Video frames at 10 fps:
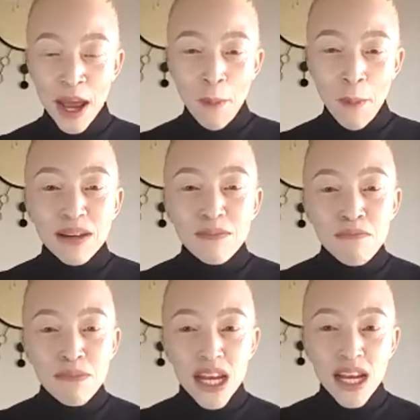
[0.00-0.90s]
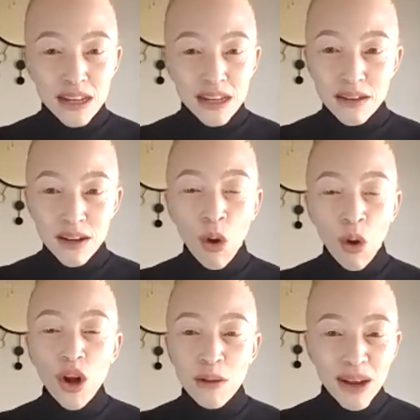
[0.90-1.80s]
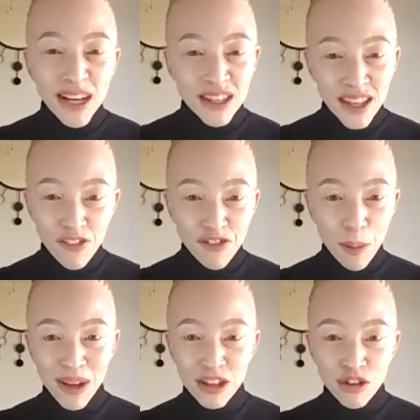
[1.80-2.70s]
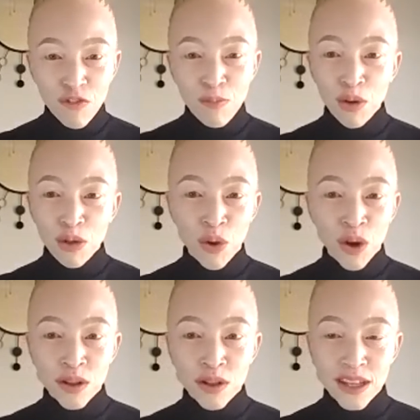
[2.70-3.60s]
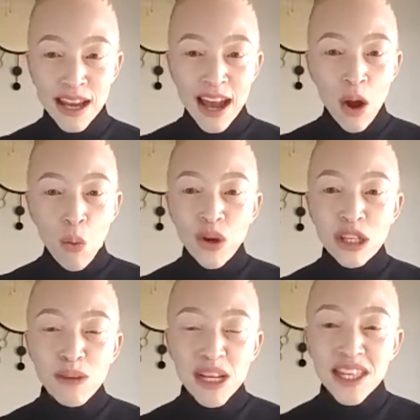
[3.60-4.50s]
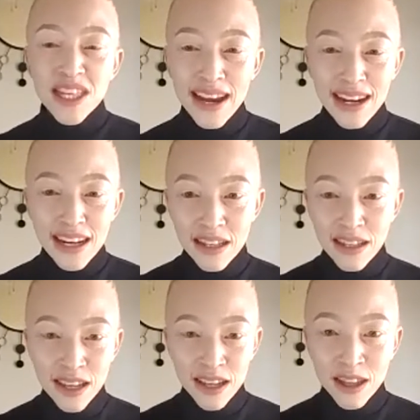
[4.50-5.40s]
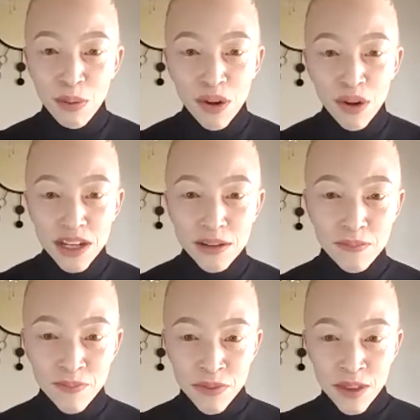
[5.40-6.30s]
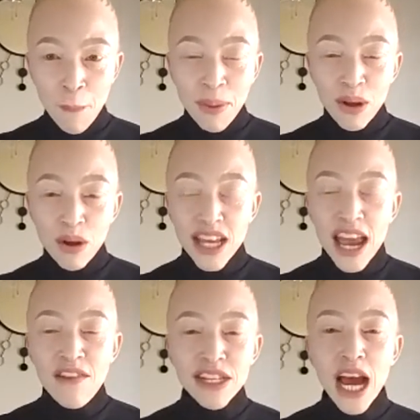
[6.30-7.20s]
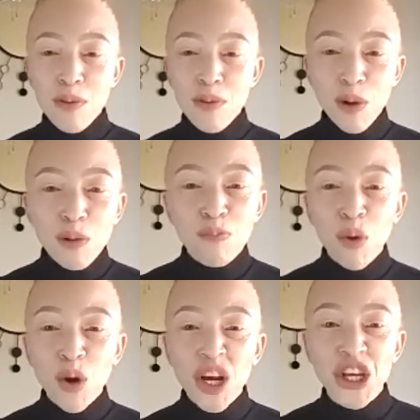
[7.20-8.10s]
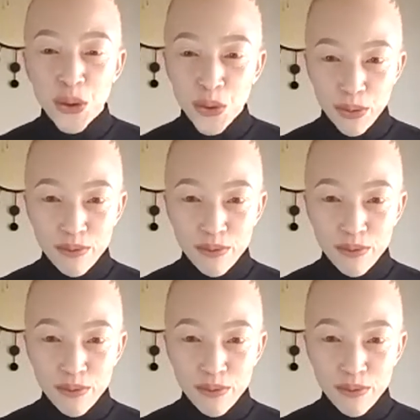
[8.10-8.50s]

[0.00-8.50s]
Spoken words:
But me calling myself the best of both worlds was me silencing the bully. Because every time people bully you,